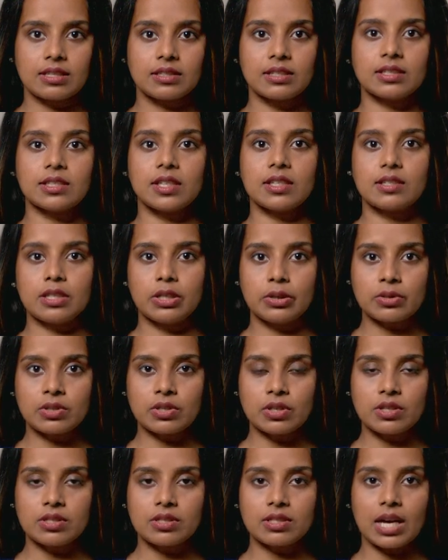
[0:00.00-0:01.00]
such as
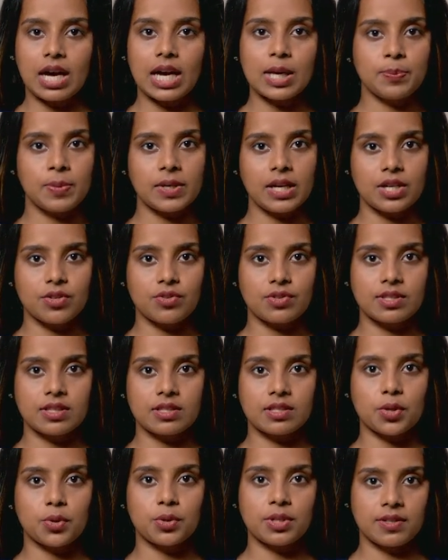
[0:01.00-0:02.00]
users, IP
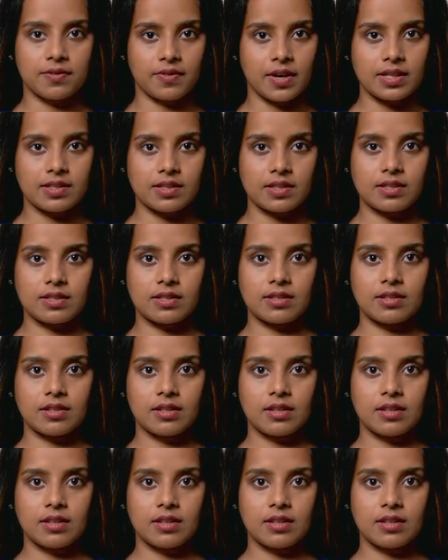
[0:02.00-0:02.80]
addresses, or devices.